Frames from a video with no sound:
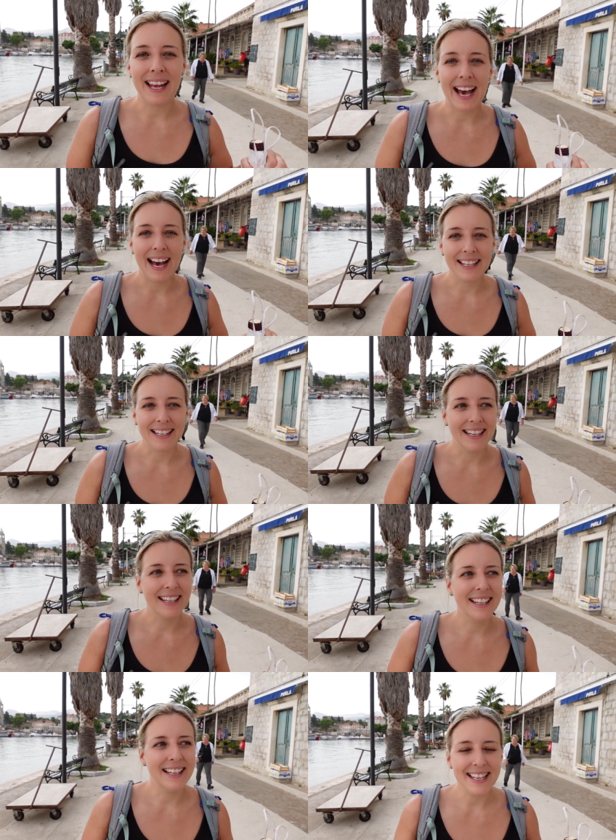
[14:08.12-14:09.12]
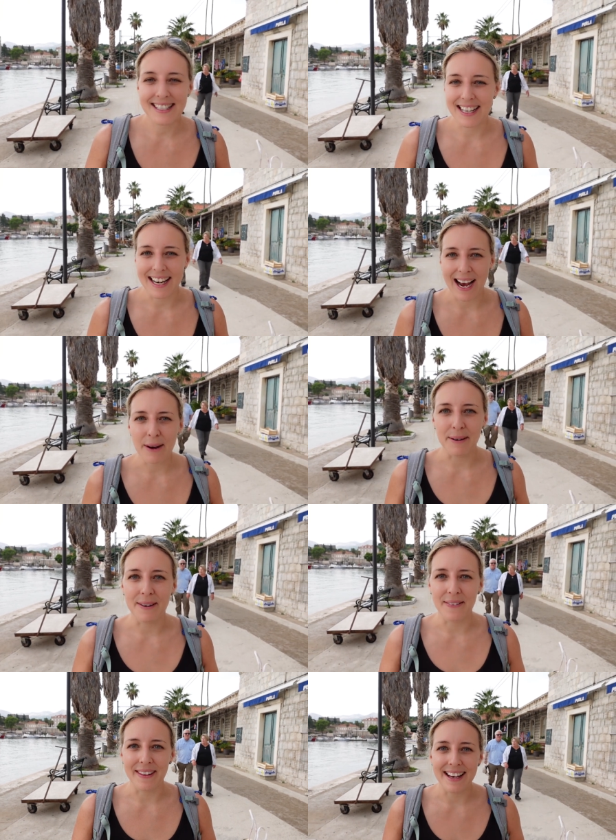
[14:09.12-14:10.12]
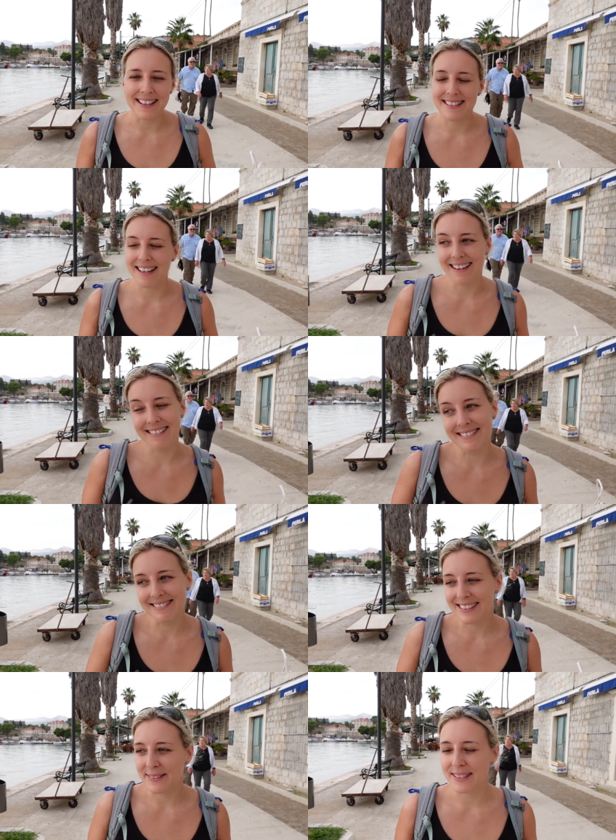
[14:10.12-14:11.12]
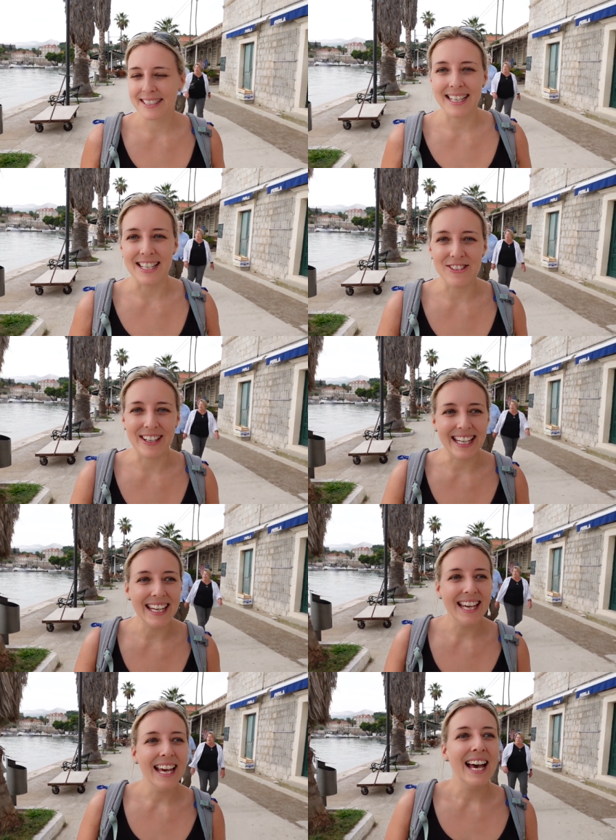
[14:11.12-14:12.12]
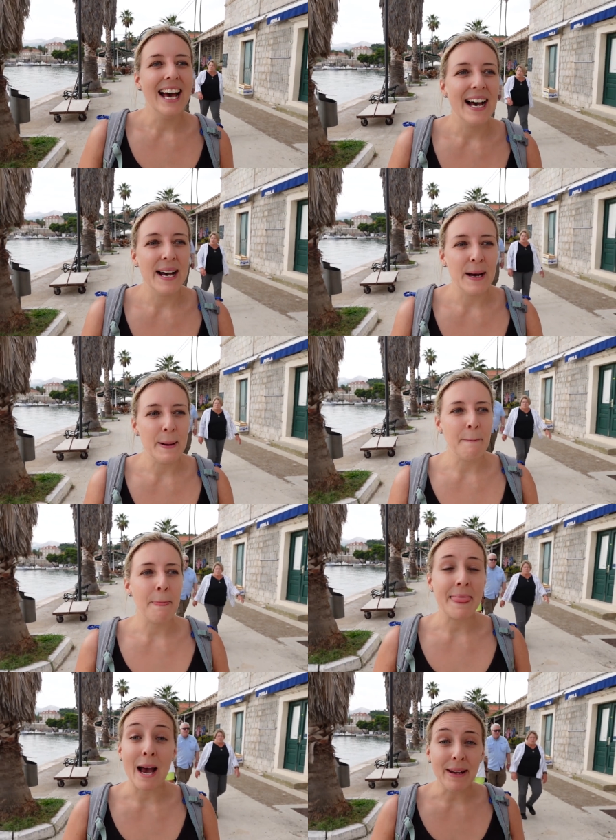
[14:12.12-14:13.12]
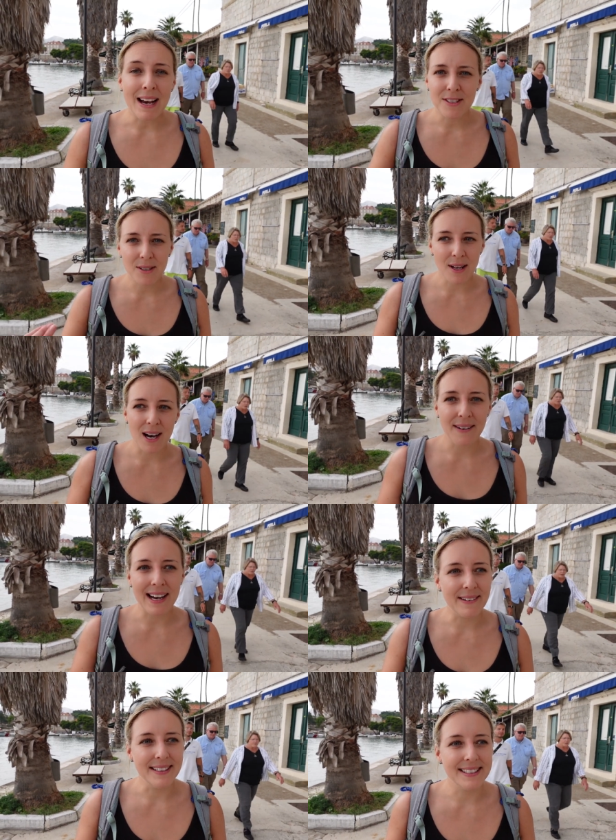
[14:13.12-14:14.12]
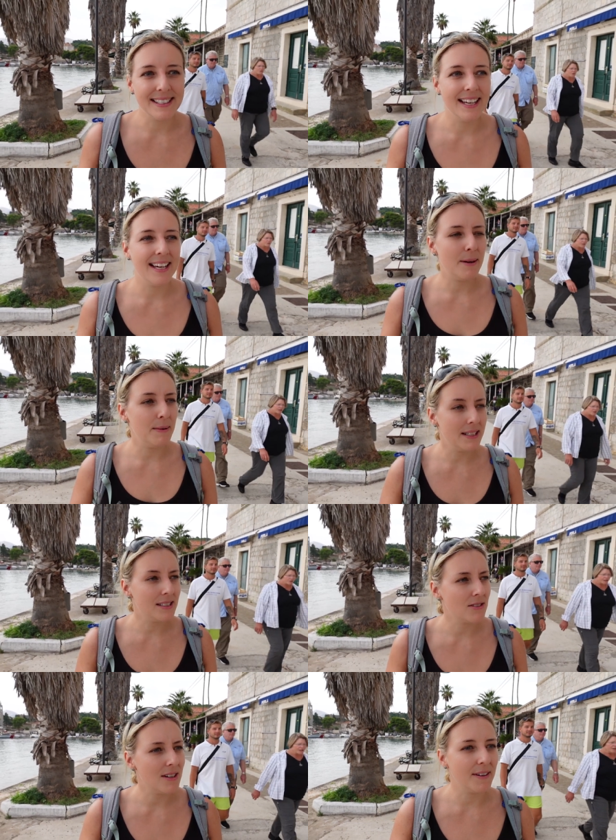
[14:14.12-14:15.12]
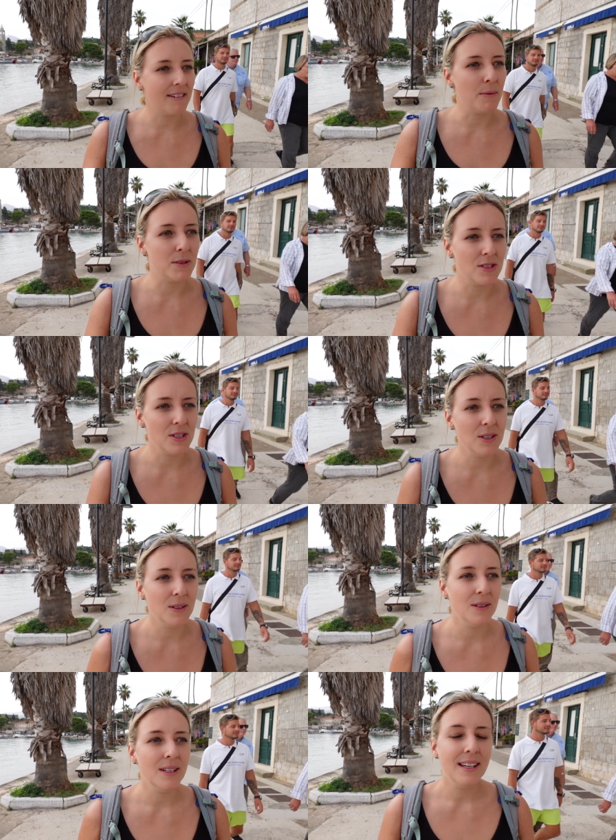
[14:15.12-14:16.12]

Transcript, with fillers: had like less than an hour on there, so it's kind of tricky. Um, now we have two and a half hours and we're just trying to figure out what to do.